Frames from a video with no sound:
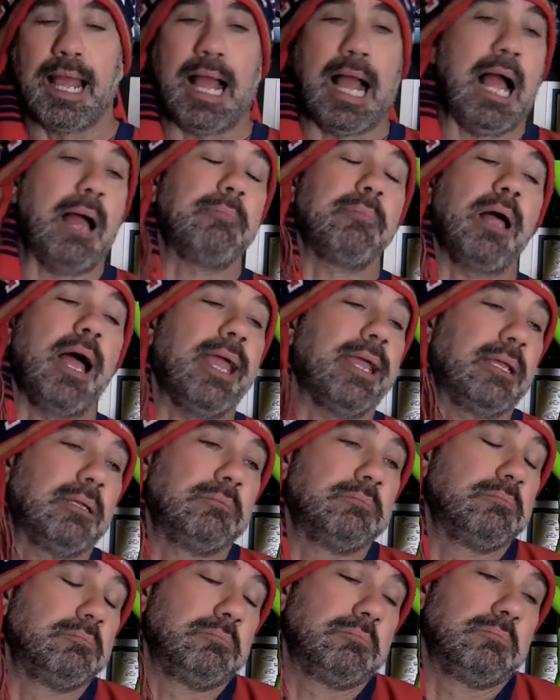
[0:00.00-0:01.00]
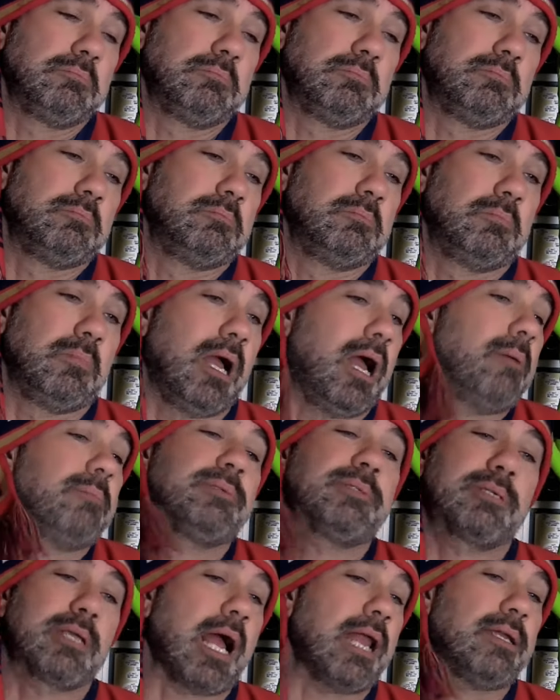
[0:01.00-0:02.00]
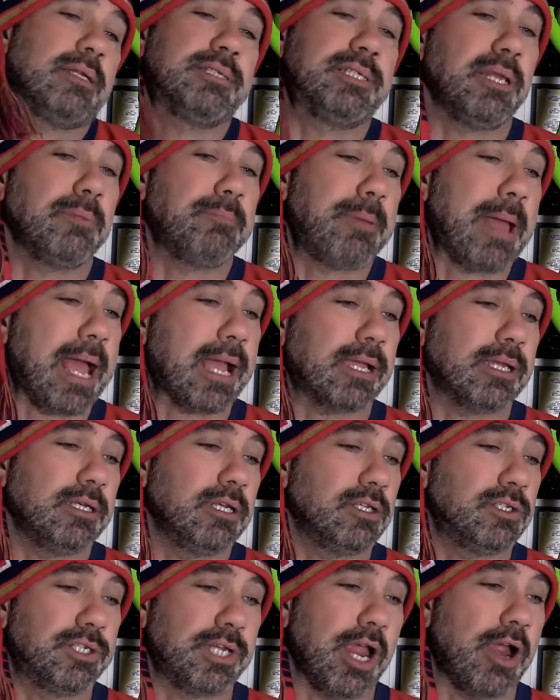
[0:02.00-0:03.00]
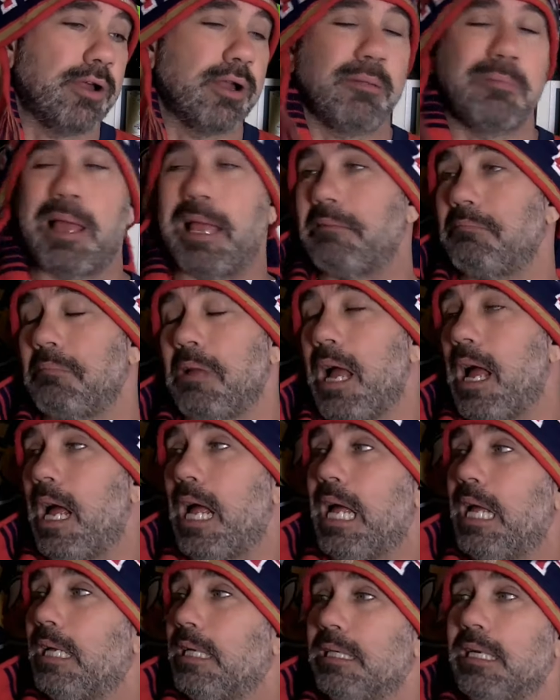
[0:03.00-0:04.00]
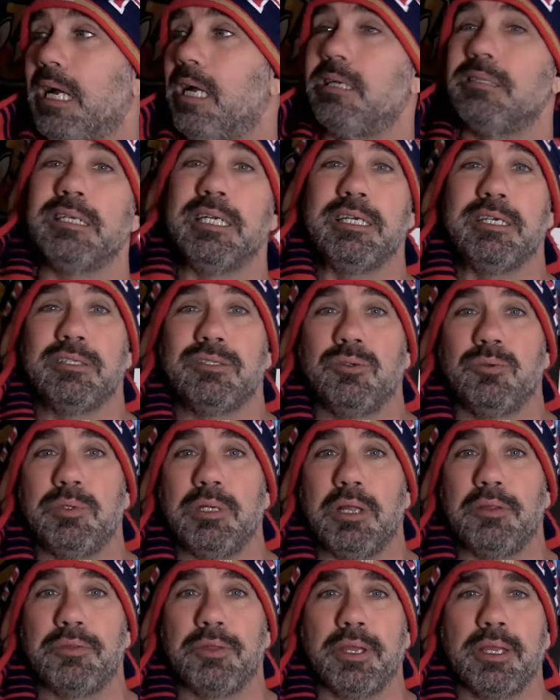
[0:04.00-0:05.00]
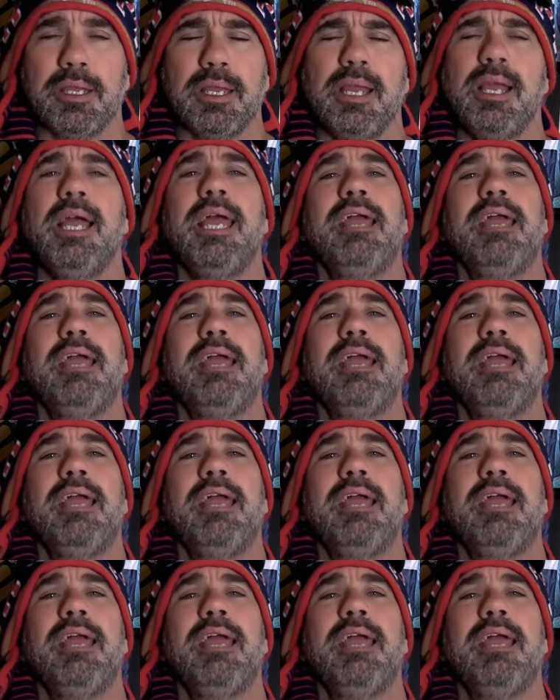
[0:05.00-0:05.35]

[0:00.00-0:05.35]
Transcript: I'm like, I'm just kind of sit back in the chair and I'm like, I don't need to do anything.